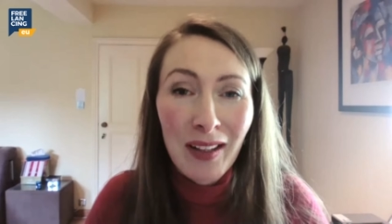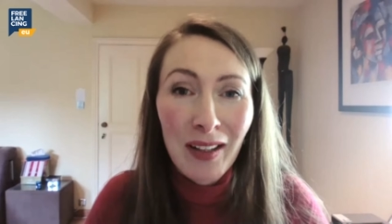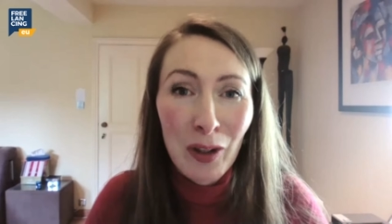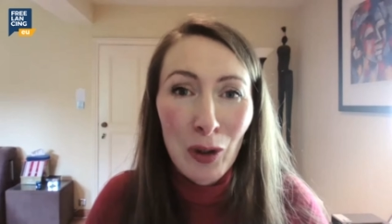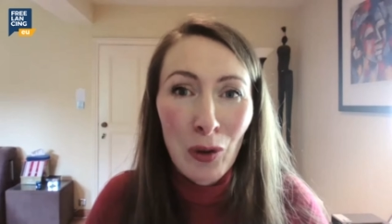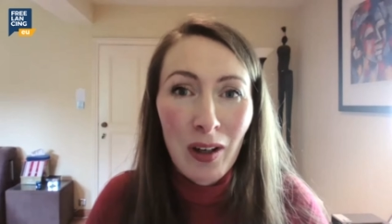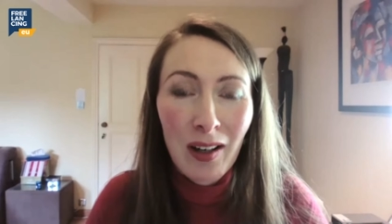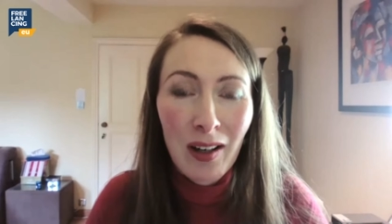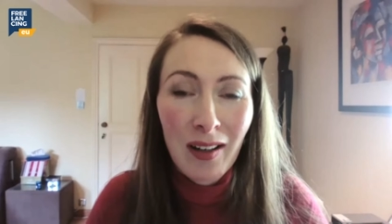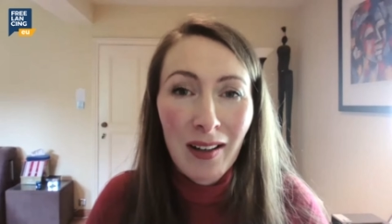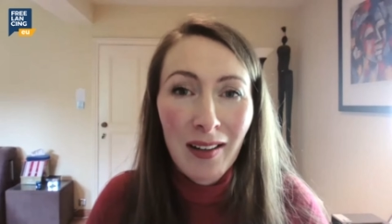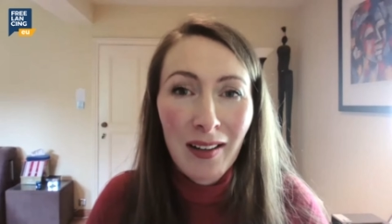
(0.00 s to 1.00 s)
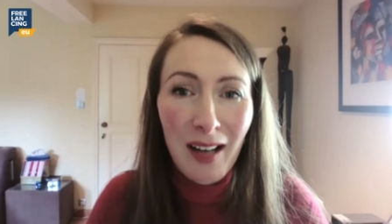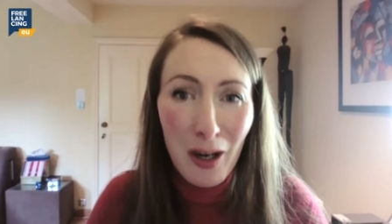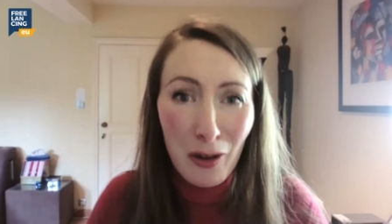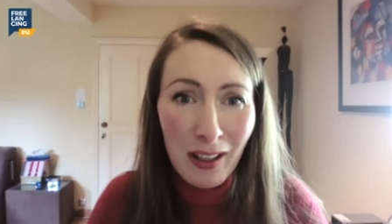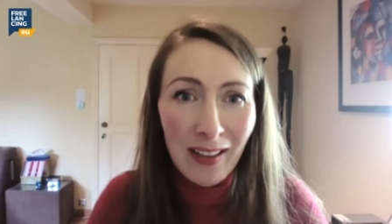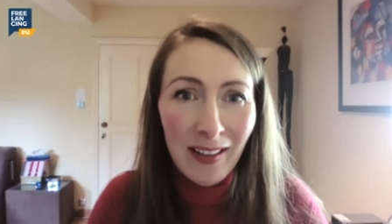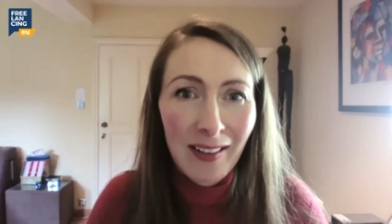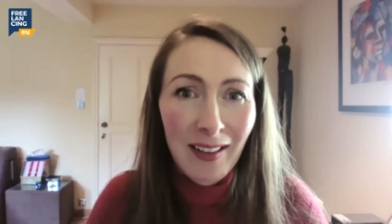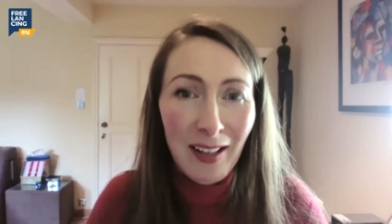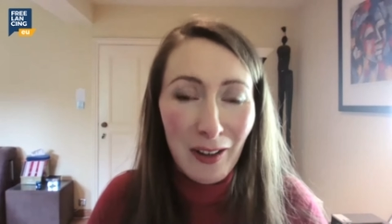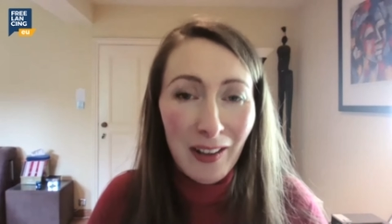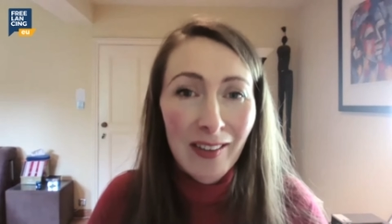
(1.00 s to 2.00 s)
your hourly
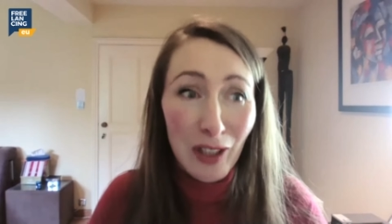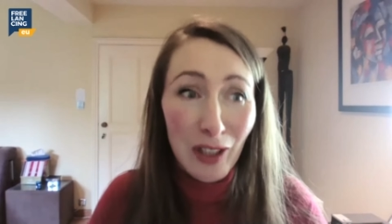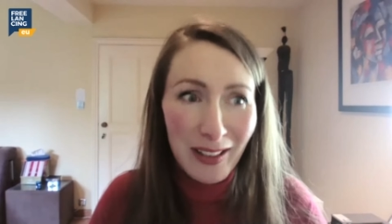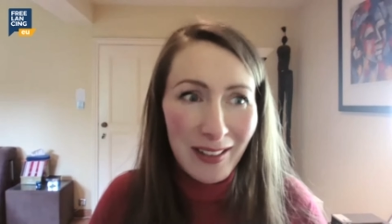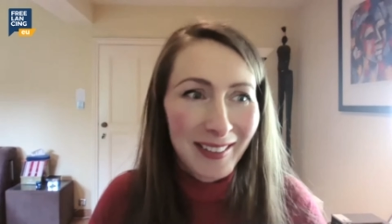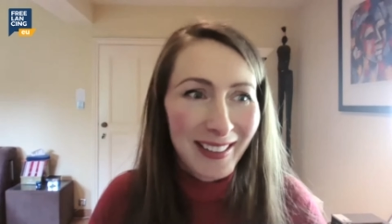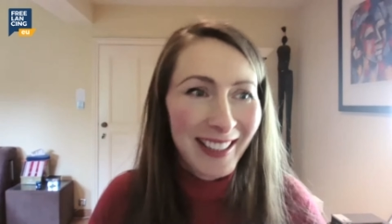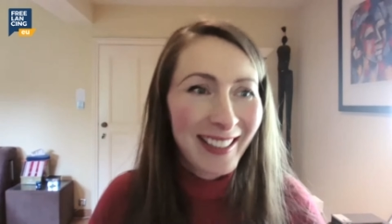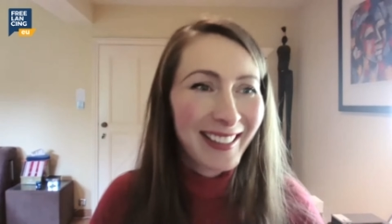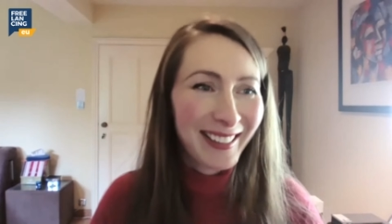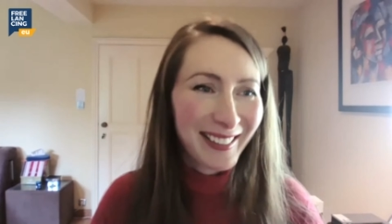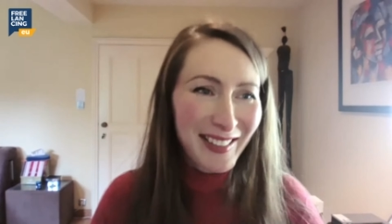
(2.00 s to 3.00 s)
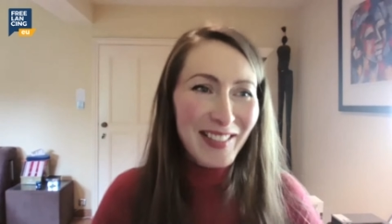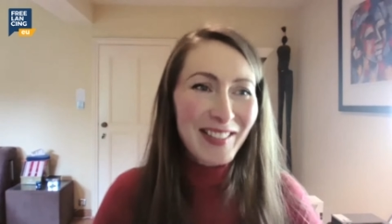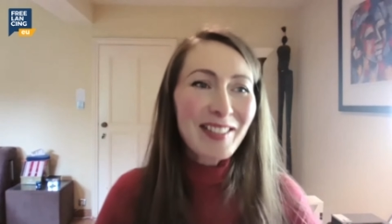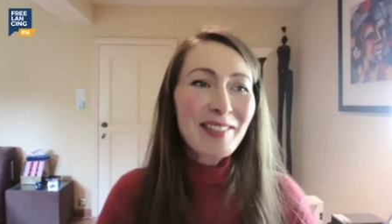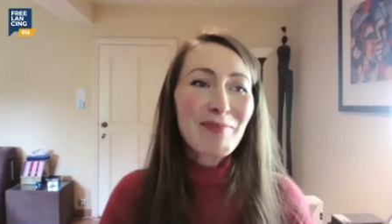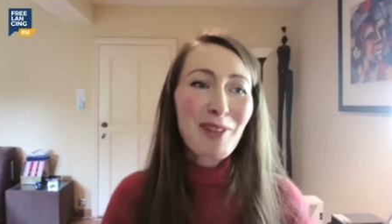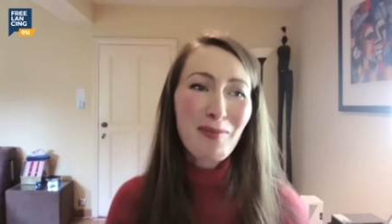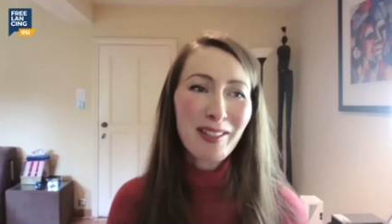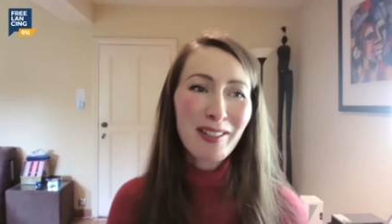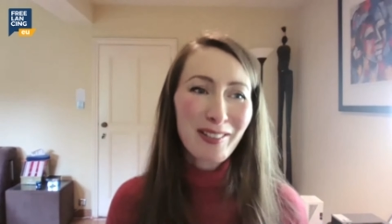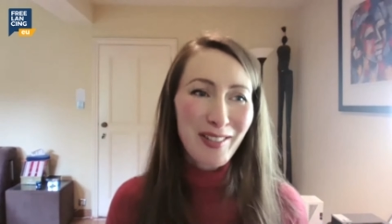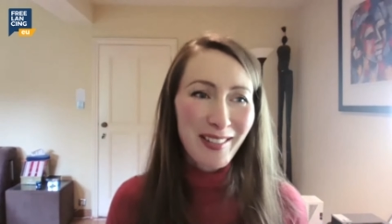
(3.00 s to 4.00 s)
rate. The
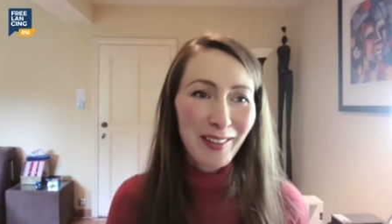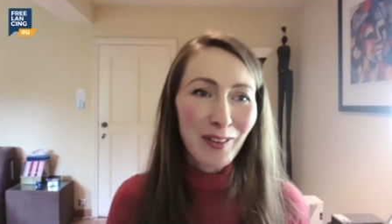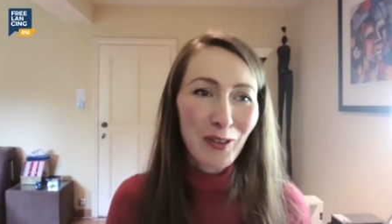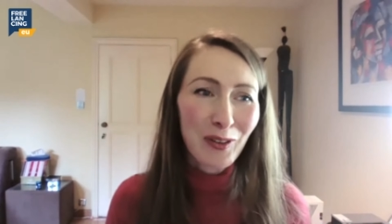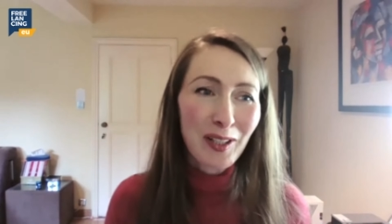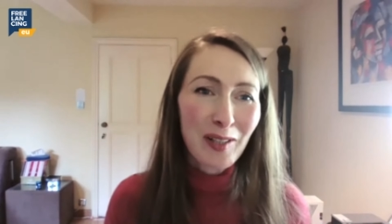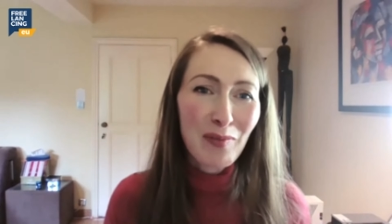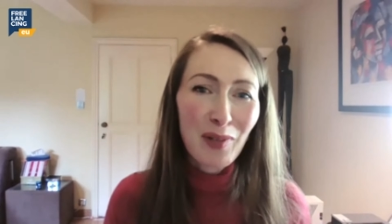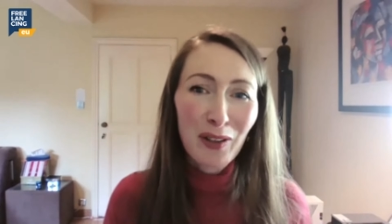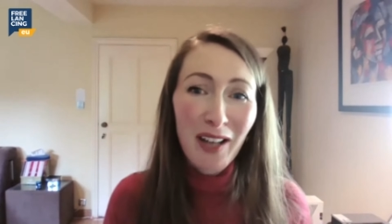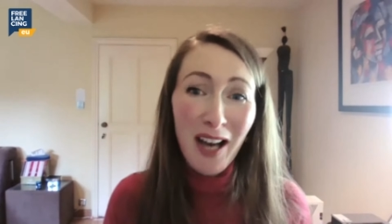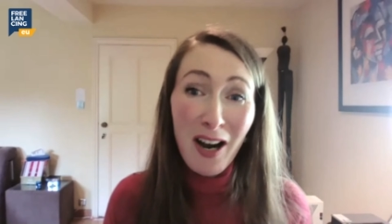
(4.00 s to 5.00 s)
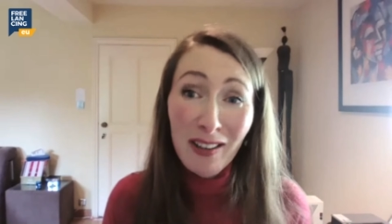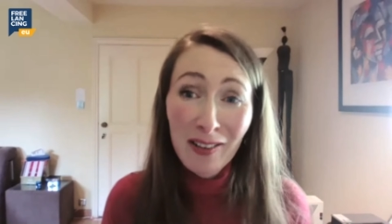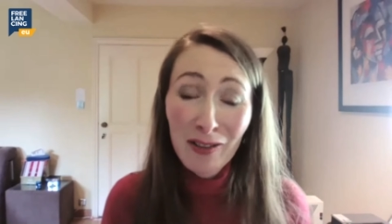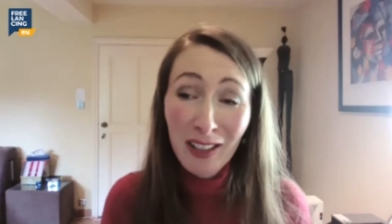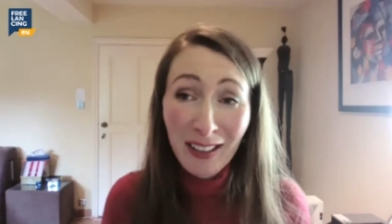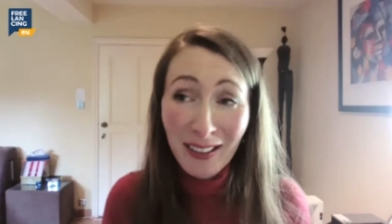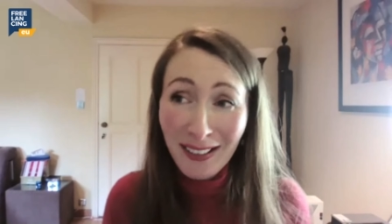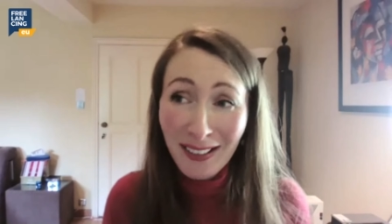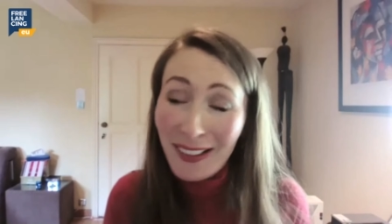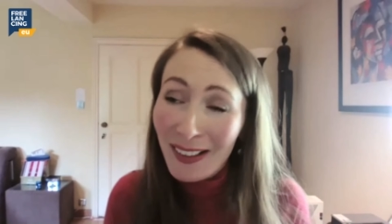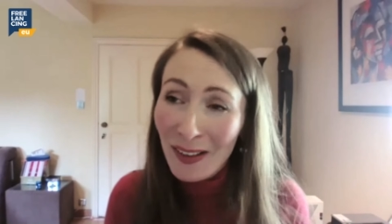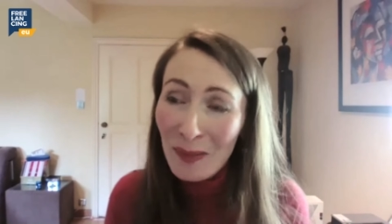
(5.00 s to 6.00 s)
moment you start talking about hourly rate,
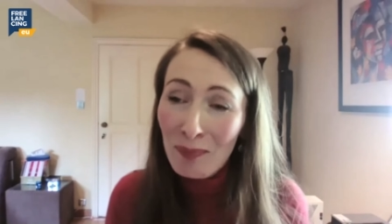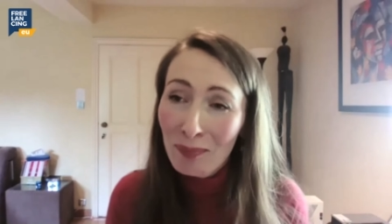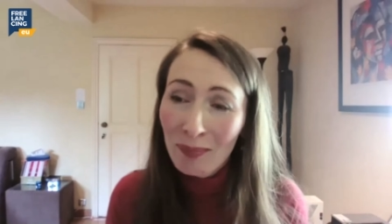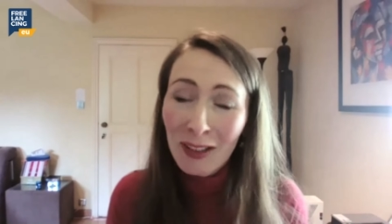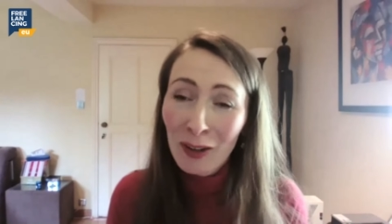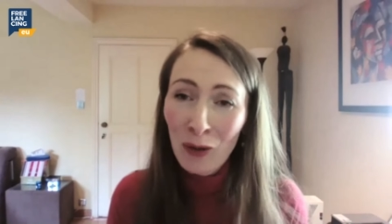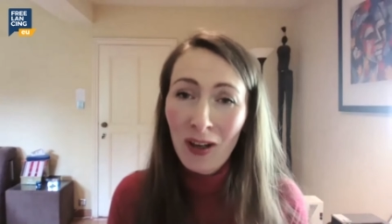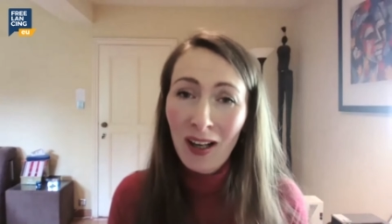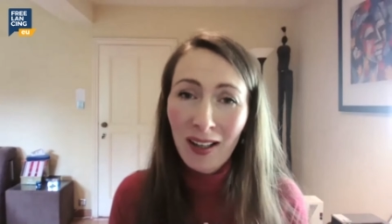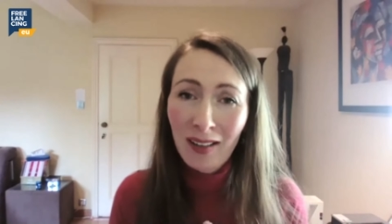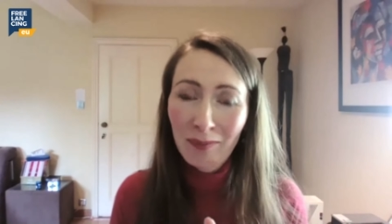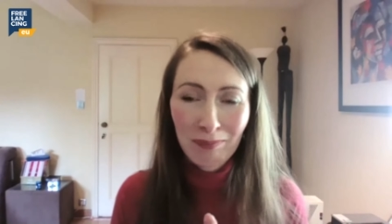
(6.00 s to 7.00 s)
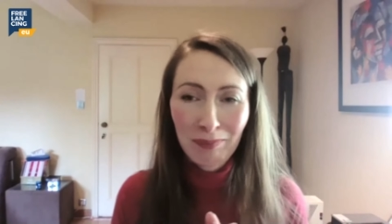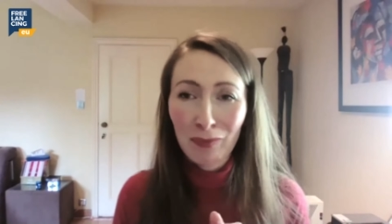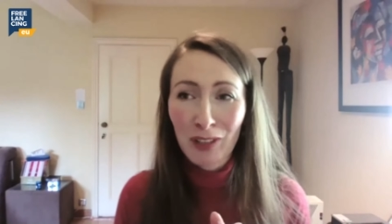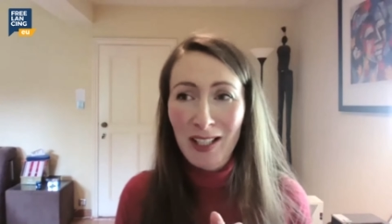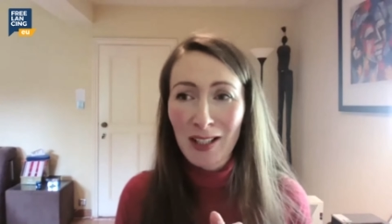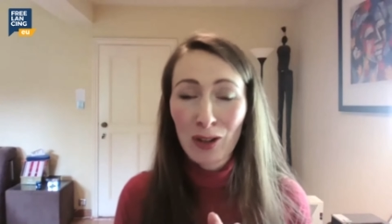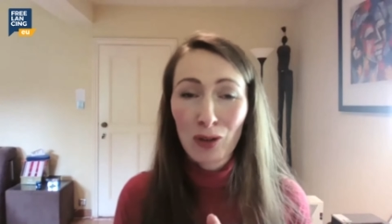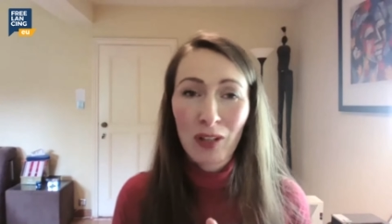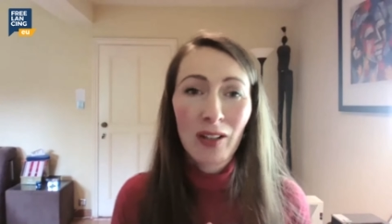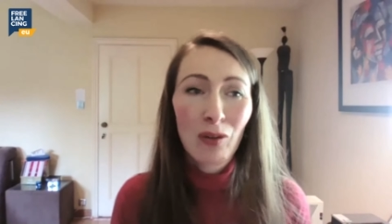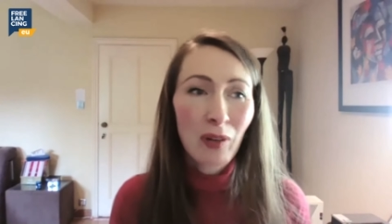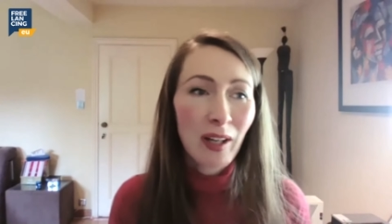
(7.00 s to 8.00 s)
I'm ready to
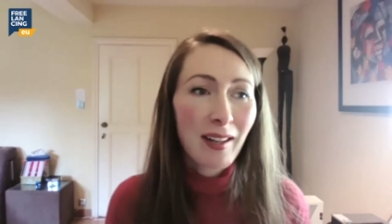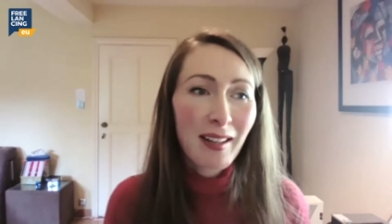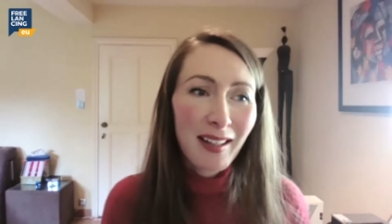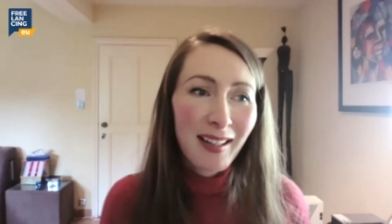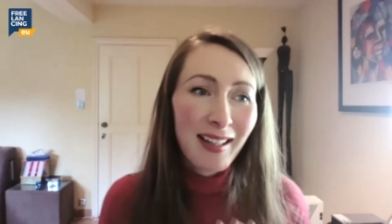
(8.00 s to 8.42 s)
run away.